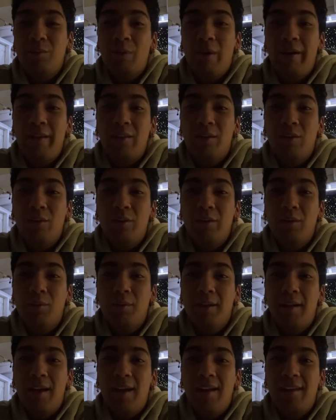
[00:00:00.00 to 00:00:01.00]
Streets probably the
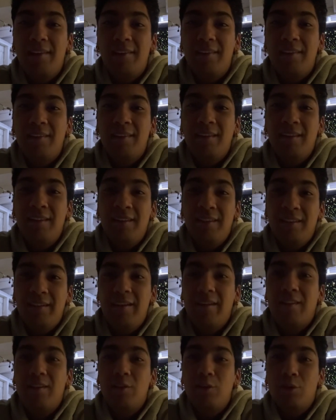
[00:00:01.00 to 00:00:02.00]
only one that has
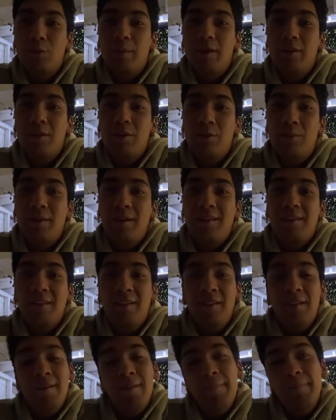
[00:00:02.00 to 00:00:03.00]
like the throwback
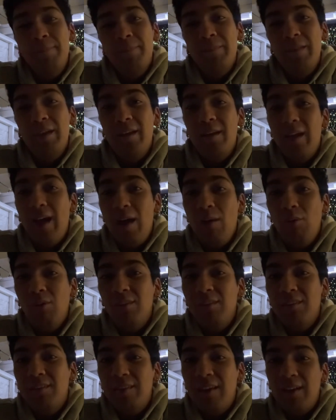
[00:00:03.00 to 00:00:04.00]
throwbacks then
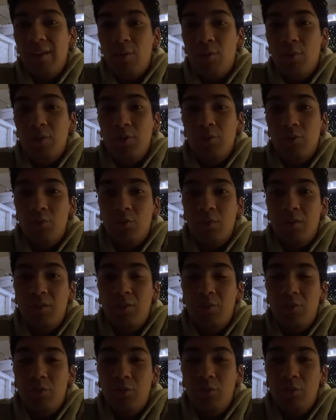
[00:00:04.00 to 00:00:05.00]
I was the second one to
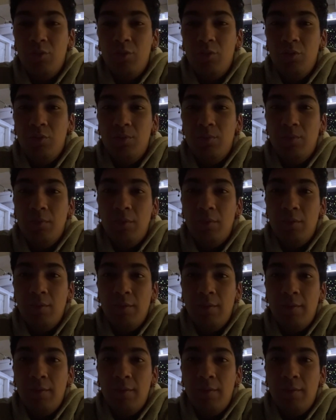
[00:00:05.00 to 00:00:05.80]
switch to YouTube.